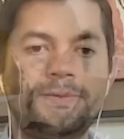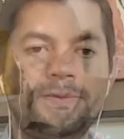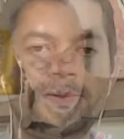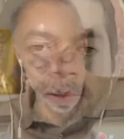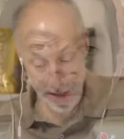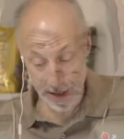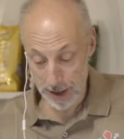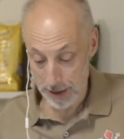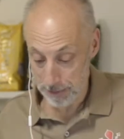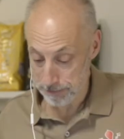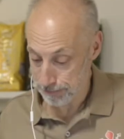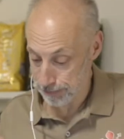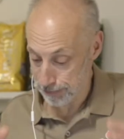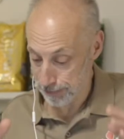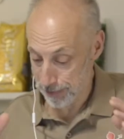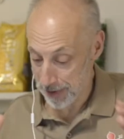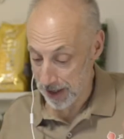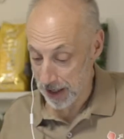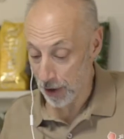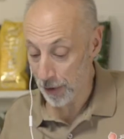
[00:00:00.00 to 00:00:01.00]

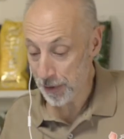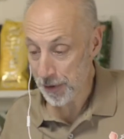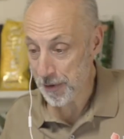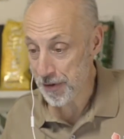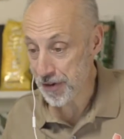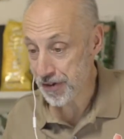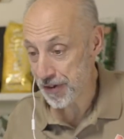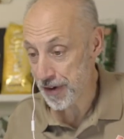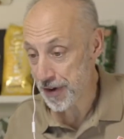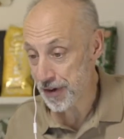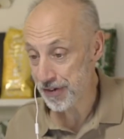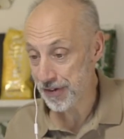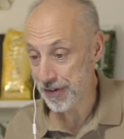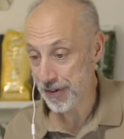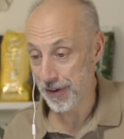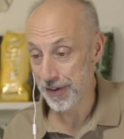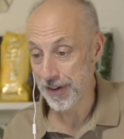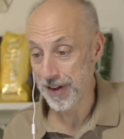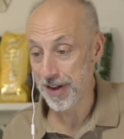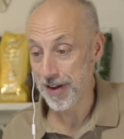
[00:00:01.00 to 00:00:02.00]
A lot of research
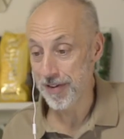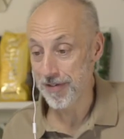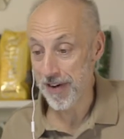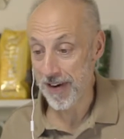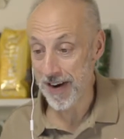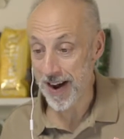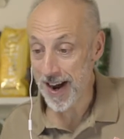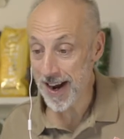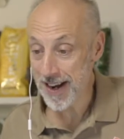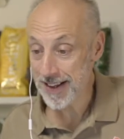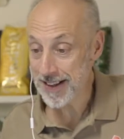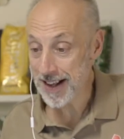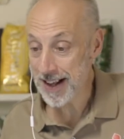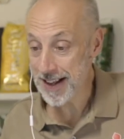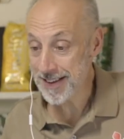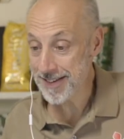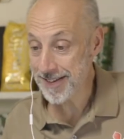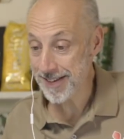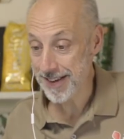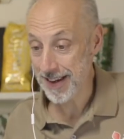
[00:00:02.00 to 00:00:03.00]
on the
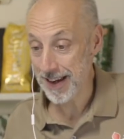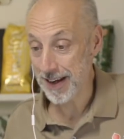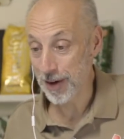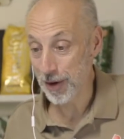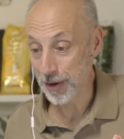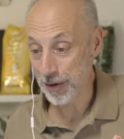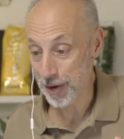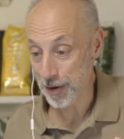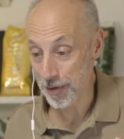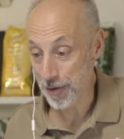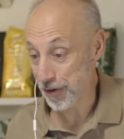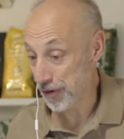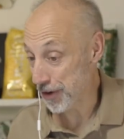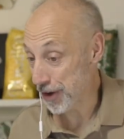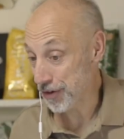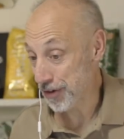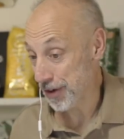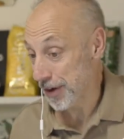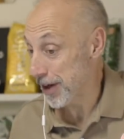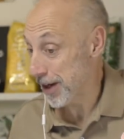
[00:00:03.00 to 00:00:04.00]
varietals, a lot of
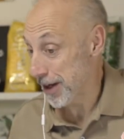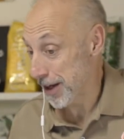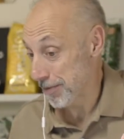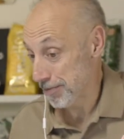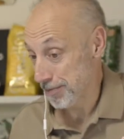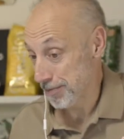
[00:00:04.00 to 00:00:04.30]
research in the